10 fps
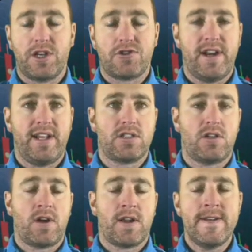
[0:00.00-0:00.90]
trading
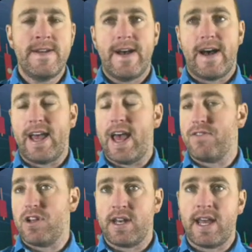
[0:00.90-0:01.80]
Solana, I
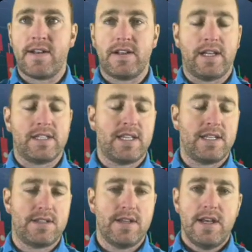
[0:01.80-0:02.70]
have done that
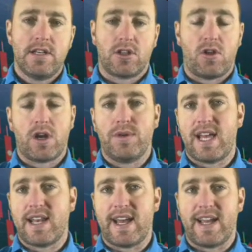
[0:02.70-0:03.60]
since Solana was
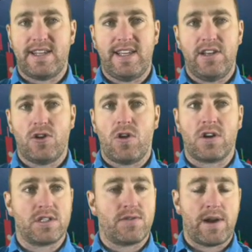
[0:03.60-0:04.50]
at
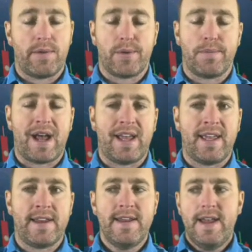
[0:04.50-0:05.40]
$19, right? We were buying
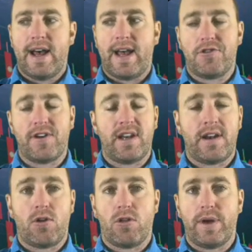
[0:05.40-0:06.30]
it. I traded
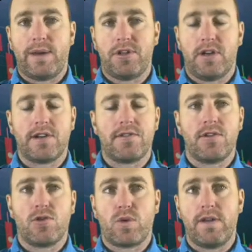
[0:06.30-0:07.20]
it all the way up to
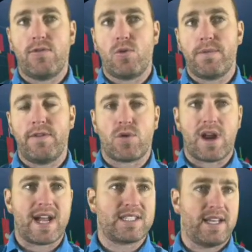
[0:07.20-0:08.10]
124 before
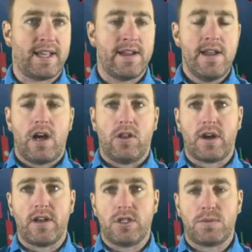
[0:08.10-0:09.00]
exiting a
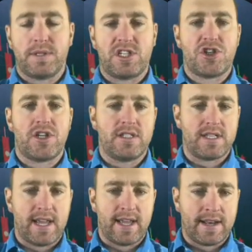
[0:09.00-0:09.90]
lot of those positions.
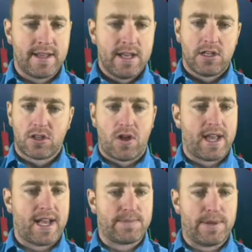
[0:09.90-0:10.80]
And
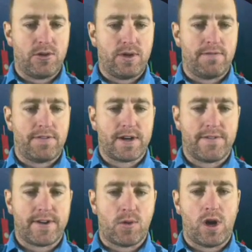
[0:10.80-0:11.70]
Solana has been doing very,
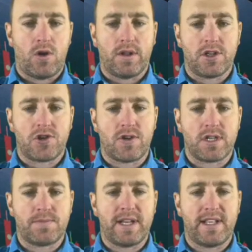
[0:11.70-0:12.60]
very well on the
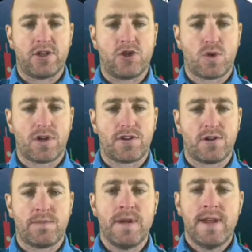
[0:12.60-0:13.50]
charts. But in the short
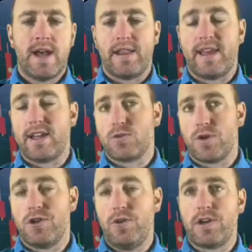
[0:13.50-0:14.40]
term, that is
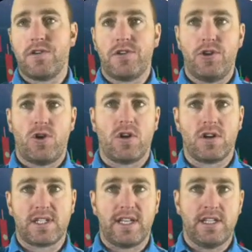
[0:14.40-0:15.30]
where
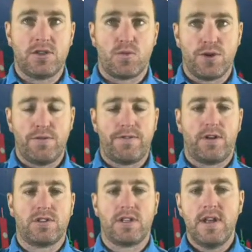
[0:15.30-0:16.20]
$202 is
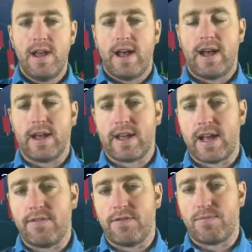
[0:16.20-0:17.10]
Runfeldt's
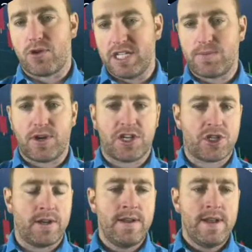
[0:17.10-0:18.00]
kind of price
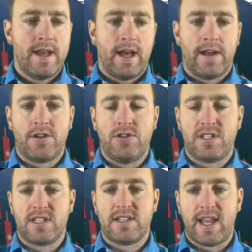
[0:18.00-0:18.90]
prediction to
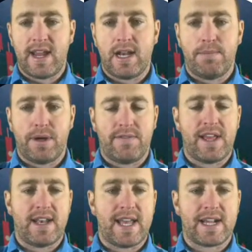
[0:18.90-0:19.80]
sustain above
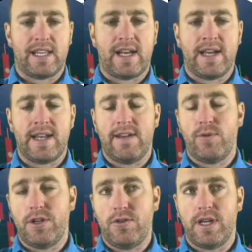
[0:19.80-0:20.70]
that neckline if
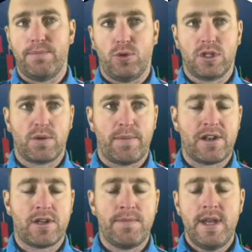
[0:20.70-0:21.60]
we do get bullish
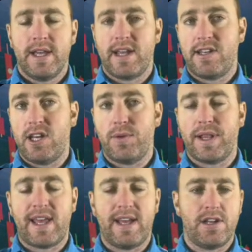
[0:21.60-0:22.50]
momentum, continuing
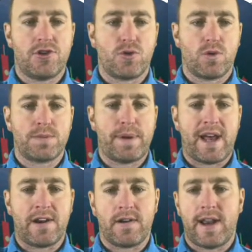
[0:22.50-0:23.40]
that head and shoulders
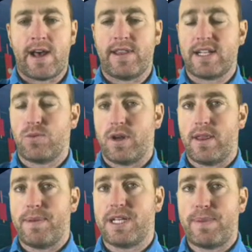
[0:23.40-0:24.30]
pattern. Now, that's one of
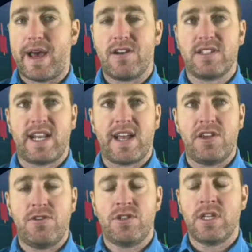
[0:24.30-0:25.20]
the best patterns that I
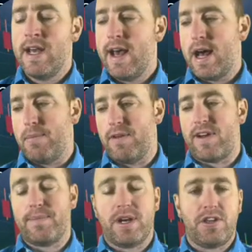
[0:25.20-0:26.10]
use. If
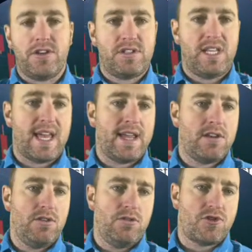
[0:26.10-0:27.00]
I'm going to use TA
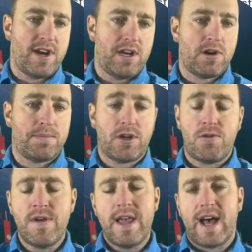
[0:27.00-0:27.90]
to trade
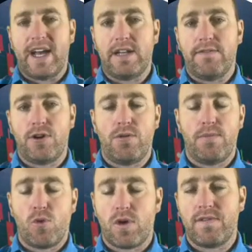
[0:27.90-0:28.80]
crypto, I devote
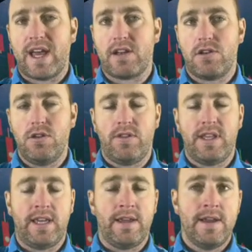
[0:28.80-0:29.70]
more of that to
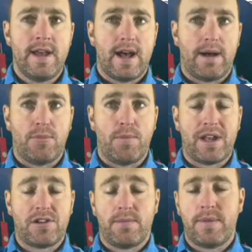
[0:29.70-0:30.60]
the
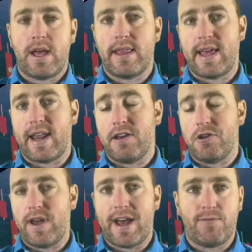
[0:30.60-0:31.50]
momentum that I
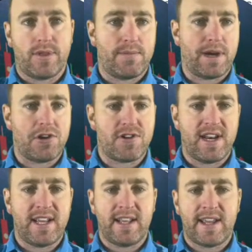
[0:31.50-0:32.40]
do have within my
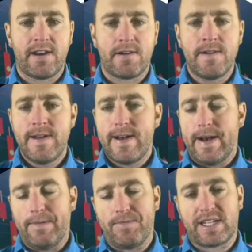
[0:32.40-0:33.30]
trading indicator.
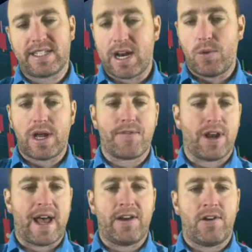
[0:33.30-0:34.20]
That's kind of what I
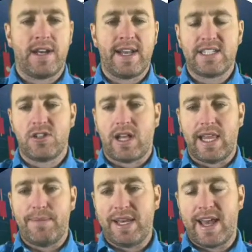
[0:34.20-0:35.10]
rely on. It has not
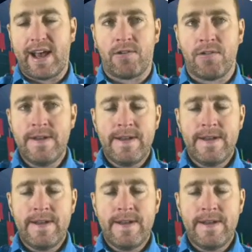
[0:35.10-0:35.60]
let me down.